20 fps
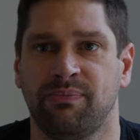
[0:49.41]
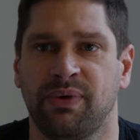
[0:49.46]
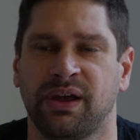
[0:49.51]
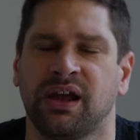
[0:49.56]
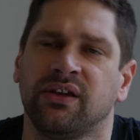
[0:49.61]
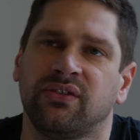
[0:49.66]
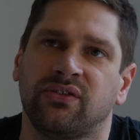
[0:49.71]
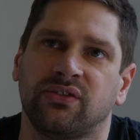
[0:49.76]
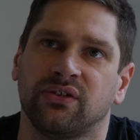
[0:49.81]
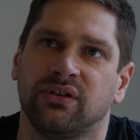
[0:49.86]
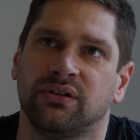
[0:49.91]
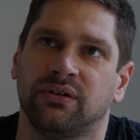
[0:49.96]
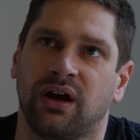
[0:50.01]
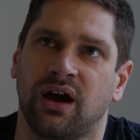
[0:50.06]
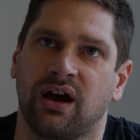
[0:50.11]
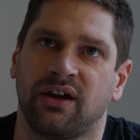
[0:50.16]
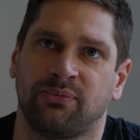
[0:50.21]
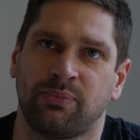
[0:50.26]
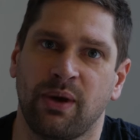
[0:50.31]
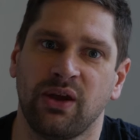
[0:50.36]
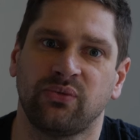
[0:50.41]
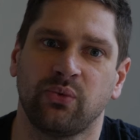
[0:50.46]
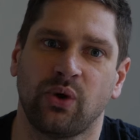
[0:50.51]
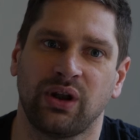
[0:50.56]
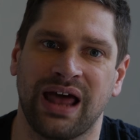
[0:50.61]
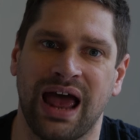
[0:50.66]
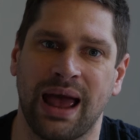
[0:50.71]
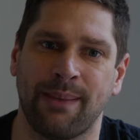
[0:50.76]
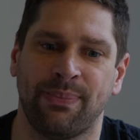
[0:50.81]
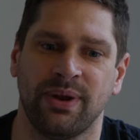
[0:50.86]
because I suppose what
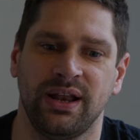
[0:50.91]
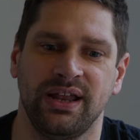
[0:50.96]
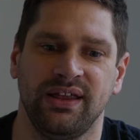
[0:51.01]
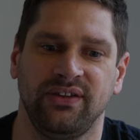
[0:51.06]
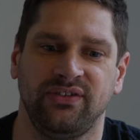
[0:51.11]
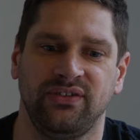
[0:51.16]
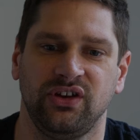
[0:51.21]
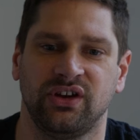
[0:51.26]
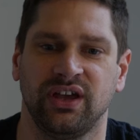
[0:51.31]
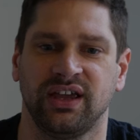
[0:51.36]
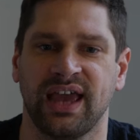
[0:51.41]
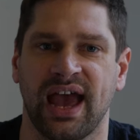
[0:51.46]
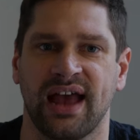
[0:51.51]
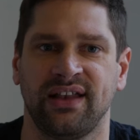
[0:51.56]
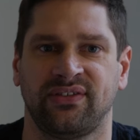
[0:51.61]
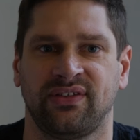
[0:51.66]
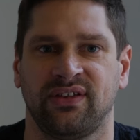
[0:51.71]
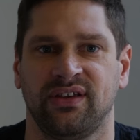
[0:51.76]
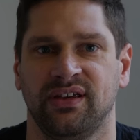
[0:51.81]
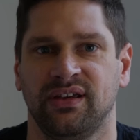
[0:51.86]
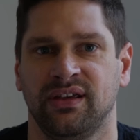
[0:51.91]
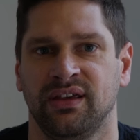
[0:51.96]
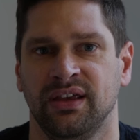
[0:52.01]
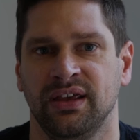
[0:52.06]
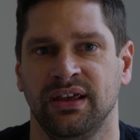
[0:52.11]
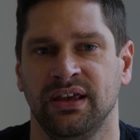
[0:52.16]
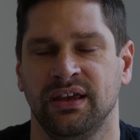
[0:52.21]
will happen is you could get to